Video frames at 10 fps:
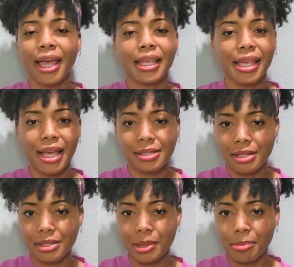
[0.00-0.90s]
Yes,
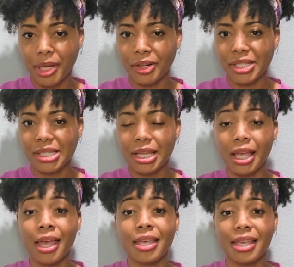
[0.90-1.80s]
it's
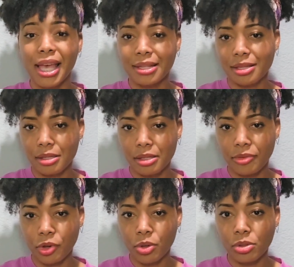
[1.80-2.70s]
embarrassing. Yes, it's
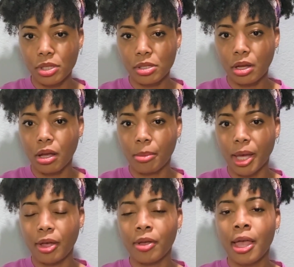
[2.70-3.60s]
difficult to talk
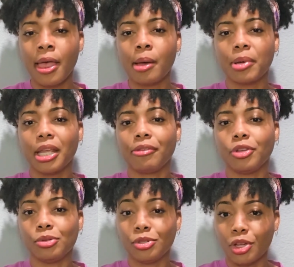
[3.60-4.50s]
about. But if
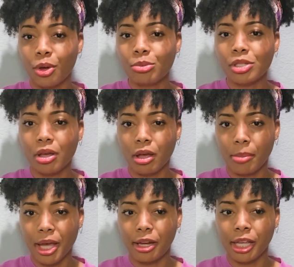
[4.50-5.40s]
you don't talk
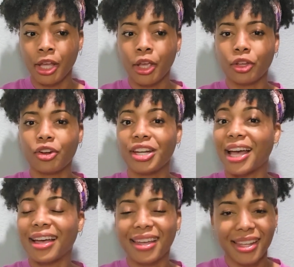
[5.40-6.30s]
about it, you're
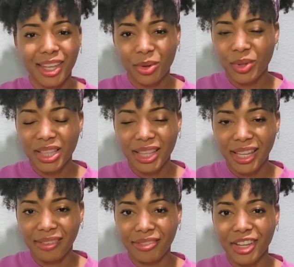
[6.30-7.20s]
not going to get
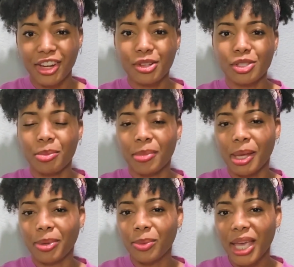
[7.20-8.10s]
relief, so
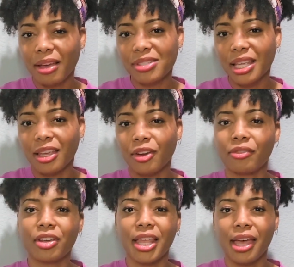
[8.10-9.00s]
maybe we have to get
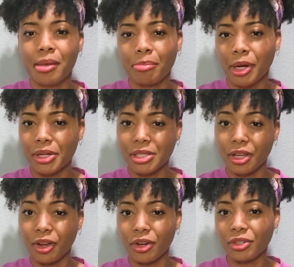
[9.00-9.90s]
over that
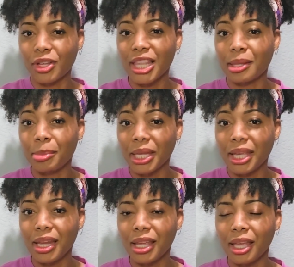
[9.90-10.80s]
embarrassing hurdle in the
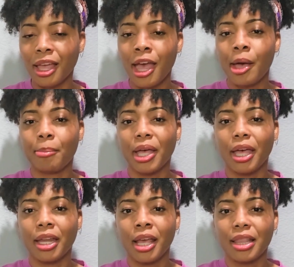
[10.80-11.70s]
beginning,
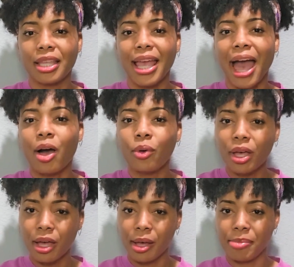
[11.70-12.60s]
but the
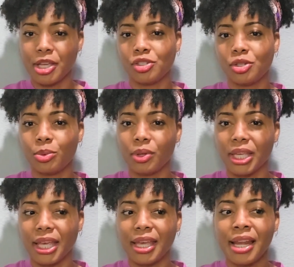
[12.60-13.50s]
outcome that you will
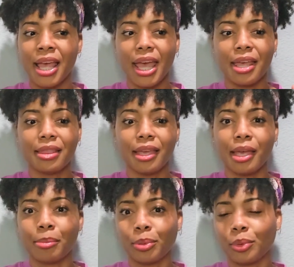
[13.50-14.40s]
get and the
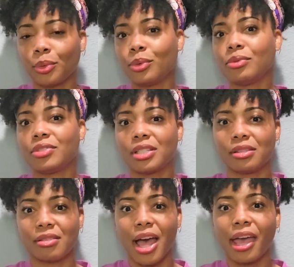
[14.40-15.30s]
improved
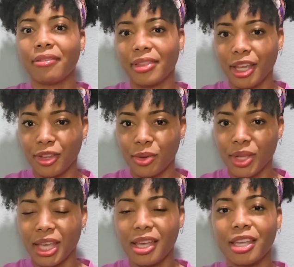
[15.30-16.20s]
life that you'll
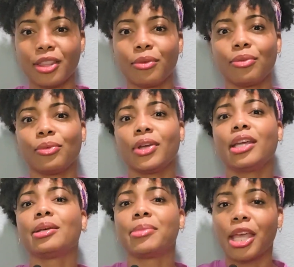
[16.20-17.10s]
get and the
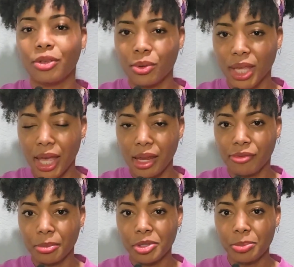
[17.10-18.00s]
freedom that you'll gain
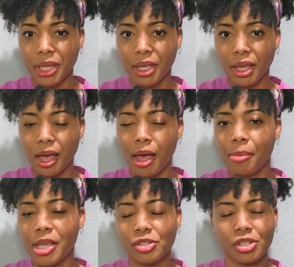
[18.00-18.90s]
from speaking up
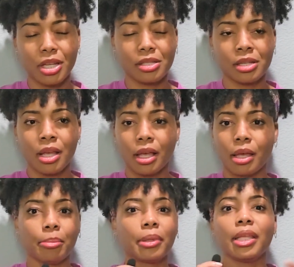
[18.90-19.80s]
is just
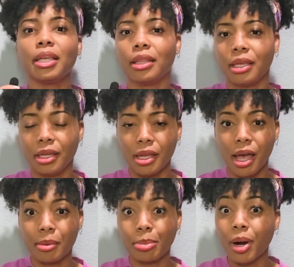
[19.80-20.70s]
completely
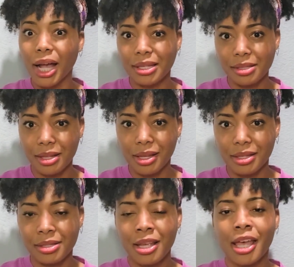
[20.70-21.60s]

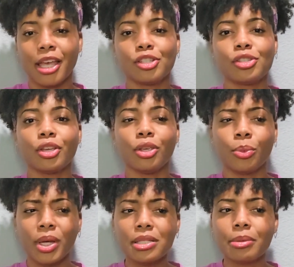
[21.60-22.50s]
priceless. And so you
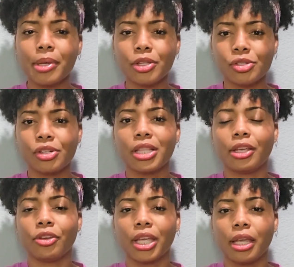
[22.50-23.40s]
want to make sure
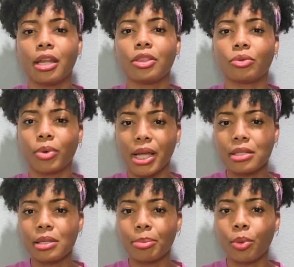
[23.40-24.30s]
that you're getting the
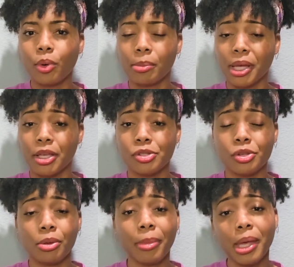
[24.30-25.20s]
right support because
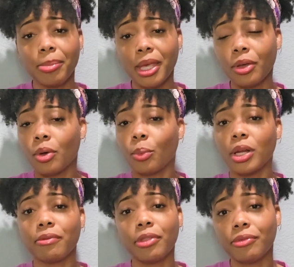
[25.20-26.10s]
you may be
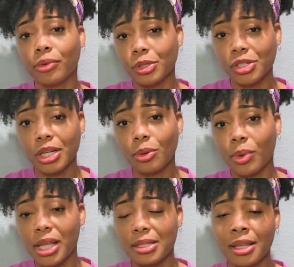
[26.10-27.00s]
one of the fortunate
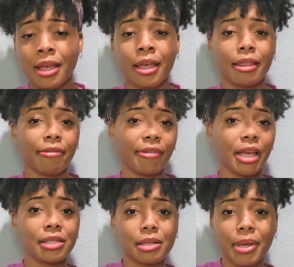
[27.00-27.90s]
ones that
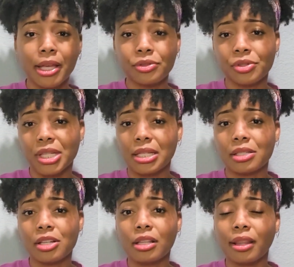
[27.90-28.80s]
finds some
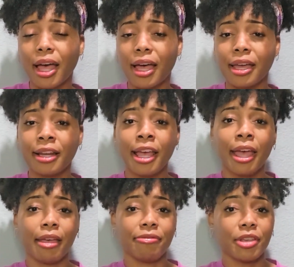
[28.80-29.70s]
exercises online
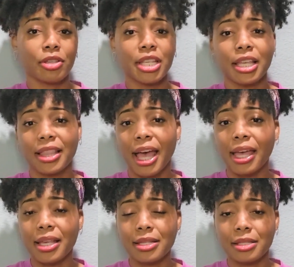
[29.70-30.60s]
and feels like
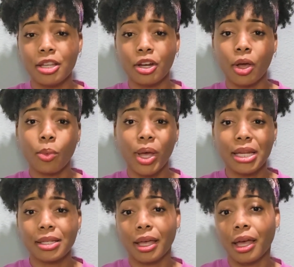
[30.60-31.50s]
that is, a
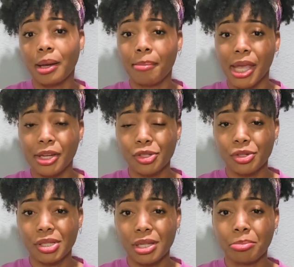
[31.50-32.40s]
way to kind of manage
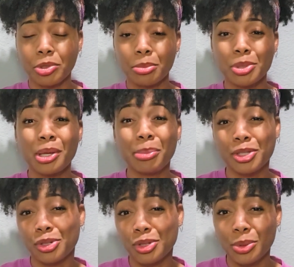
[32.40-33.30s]
your symptoms,
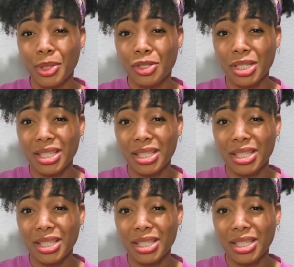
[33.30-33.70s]
but you're doing just